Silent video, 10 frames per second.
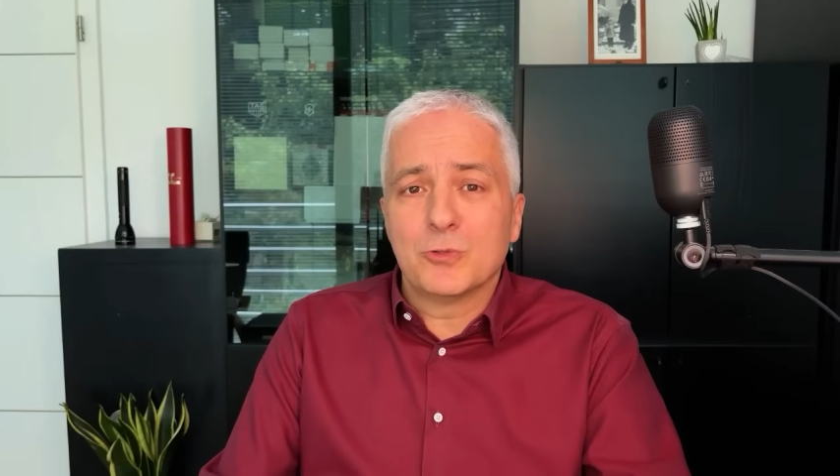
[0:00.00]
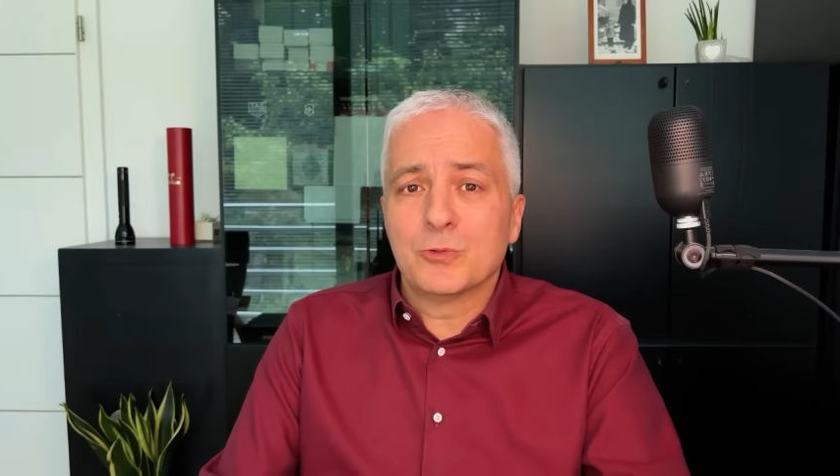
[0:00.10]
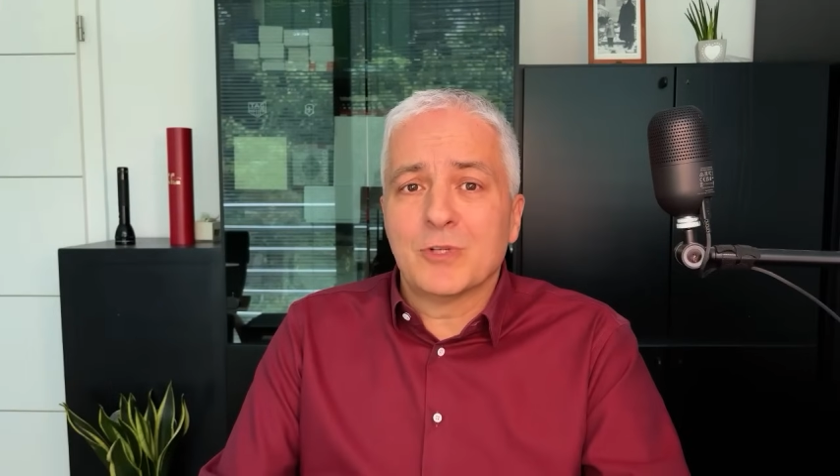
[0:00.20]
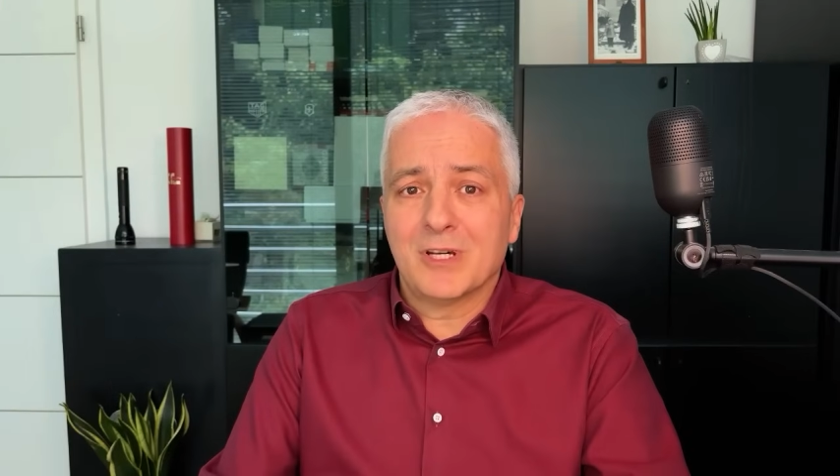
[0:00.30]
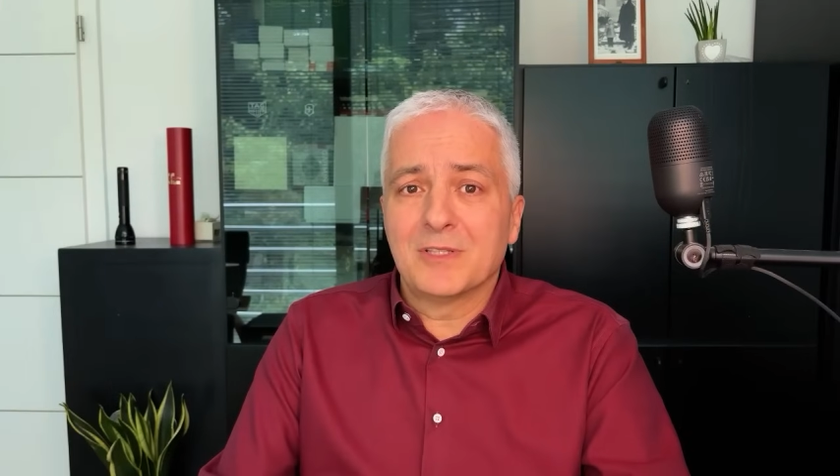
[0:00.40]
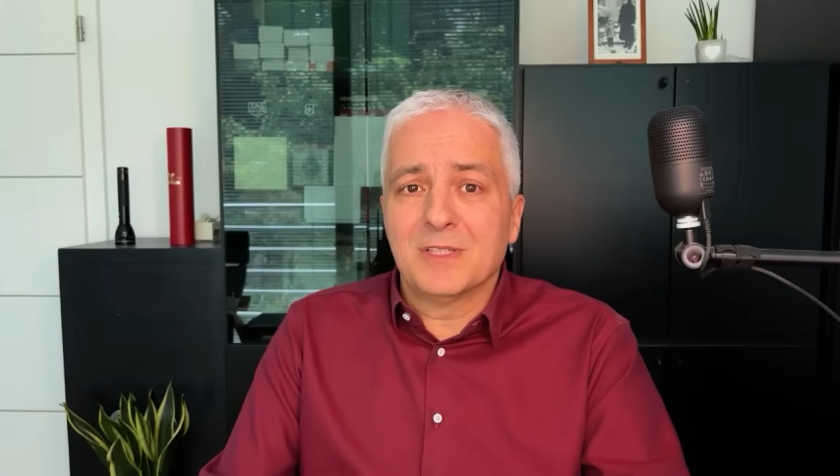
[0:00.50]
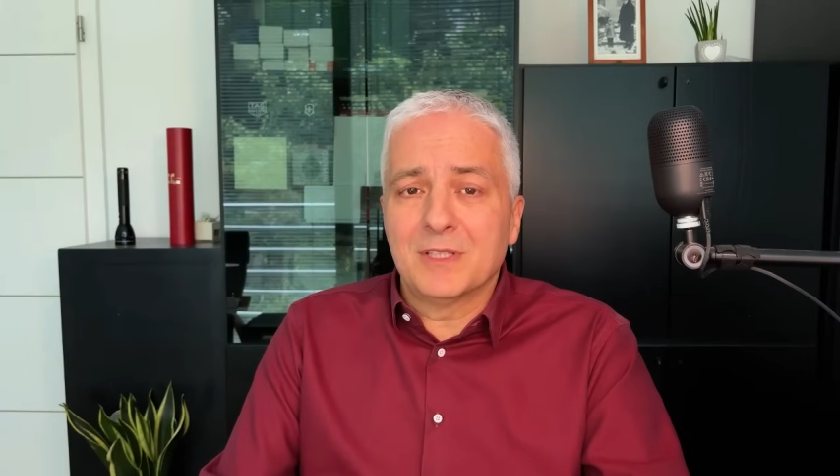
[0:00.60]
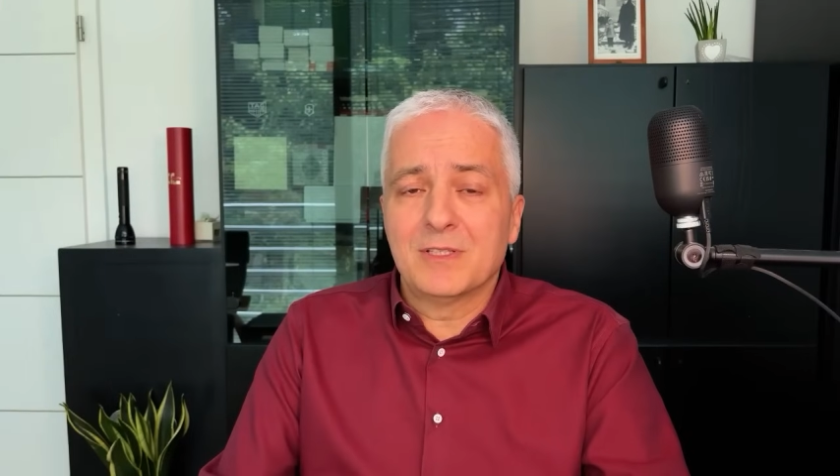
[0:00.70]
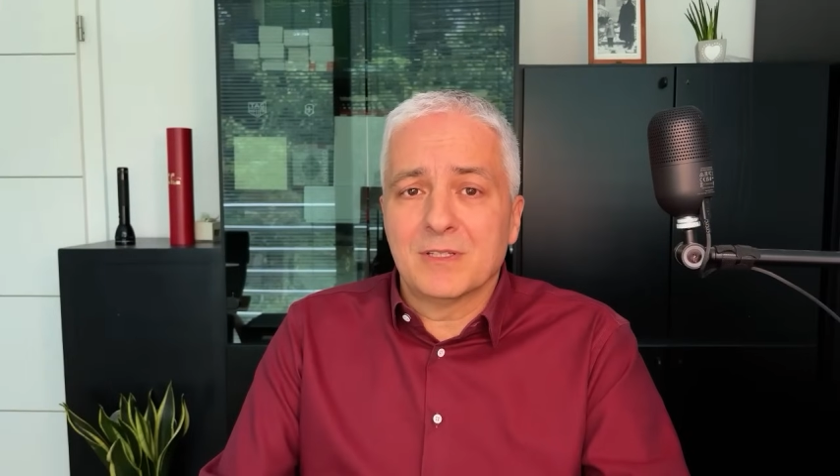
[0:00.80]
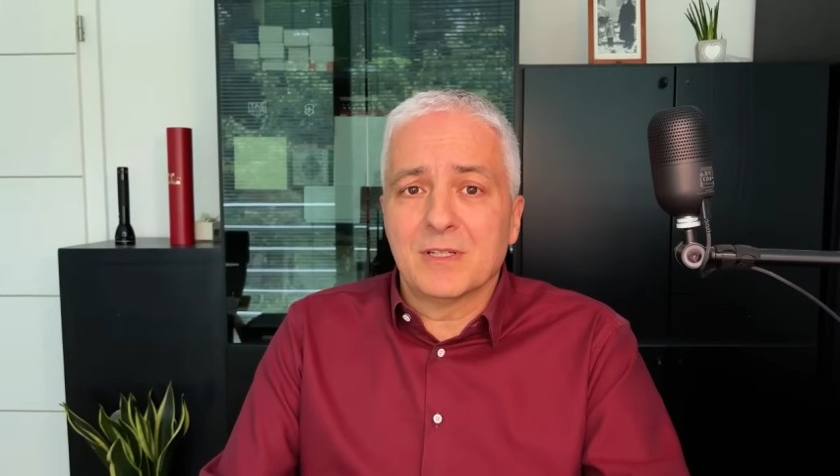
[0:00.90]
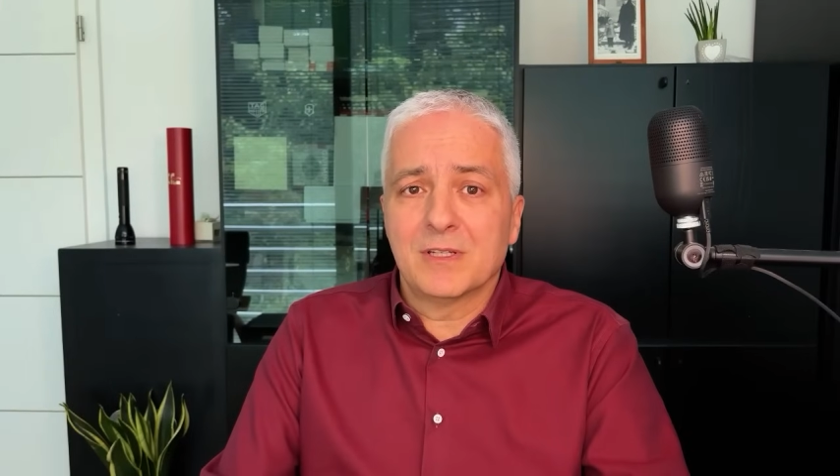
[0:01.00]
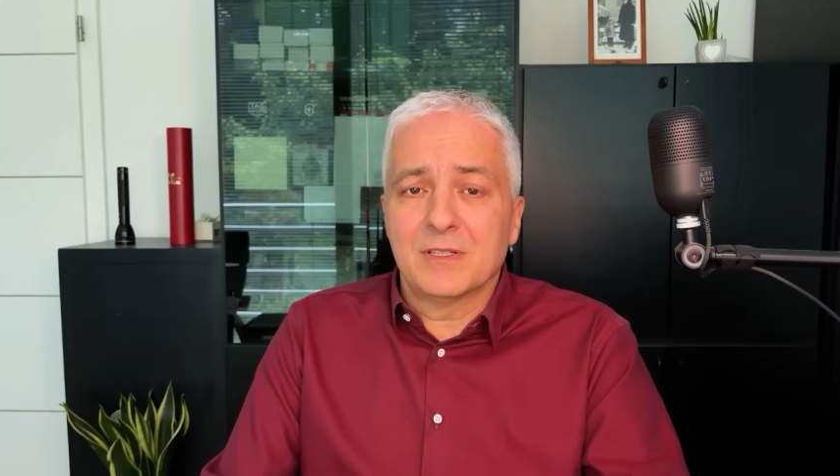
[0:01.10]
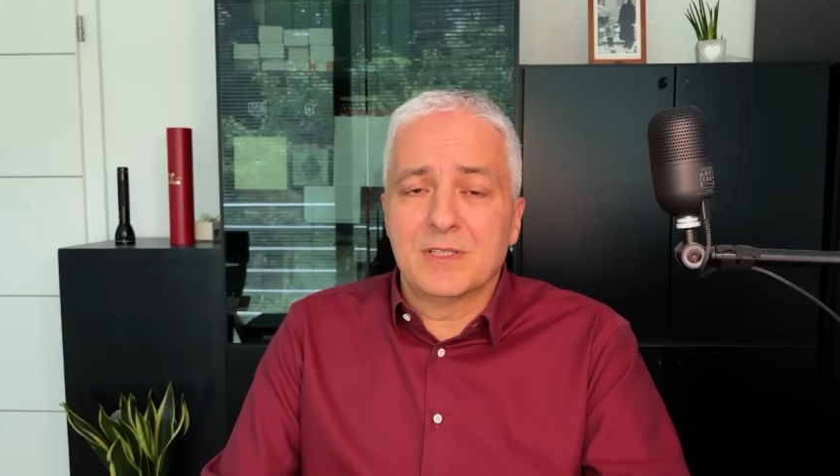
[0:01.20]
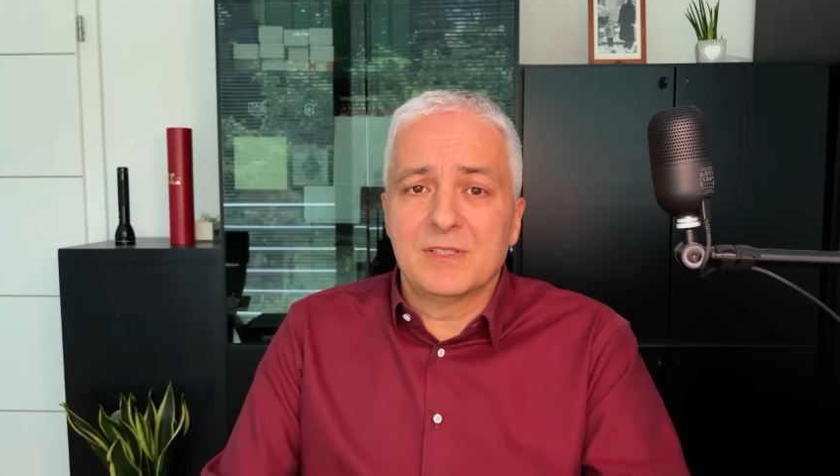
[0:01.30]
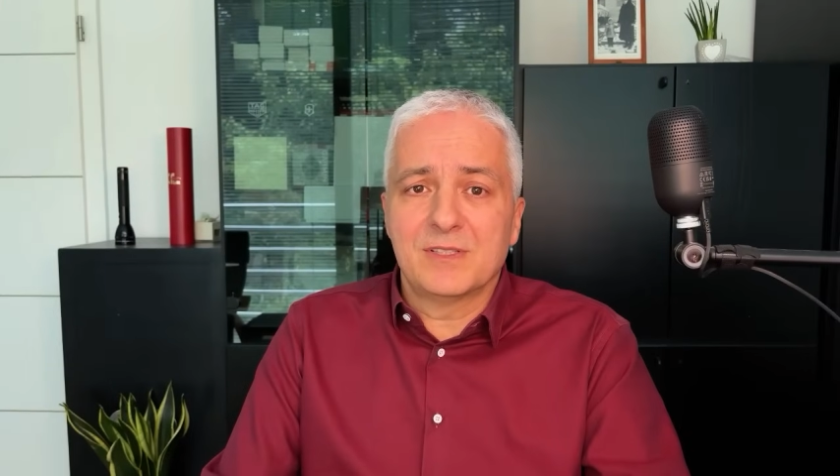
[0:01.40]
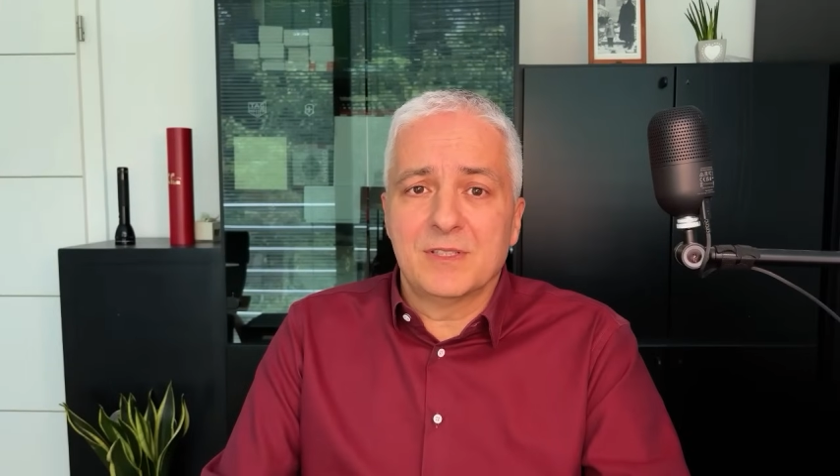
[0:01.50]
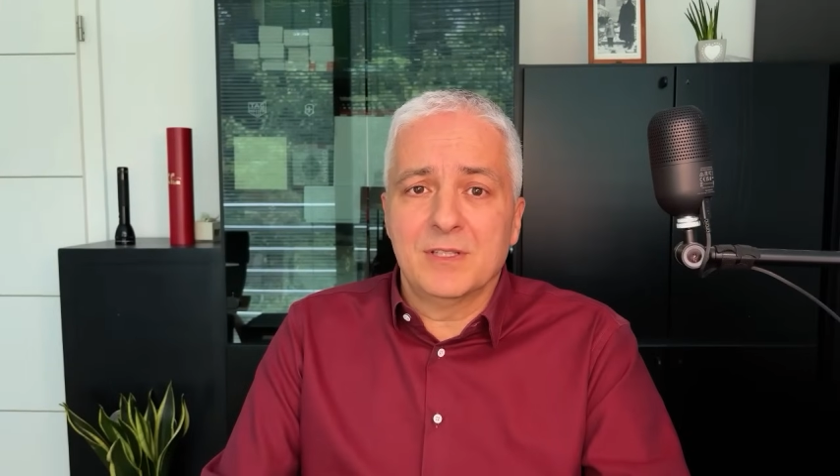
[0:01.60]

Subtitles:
you do not need this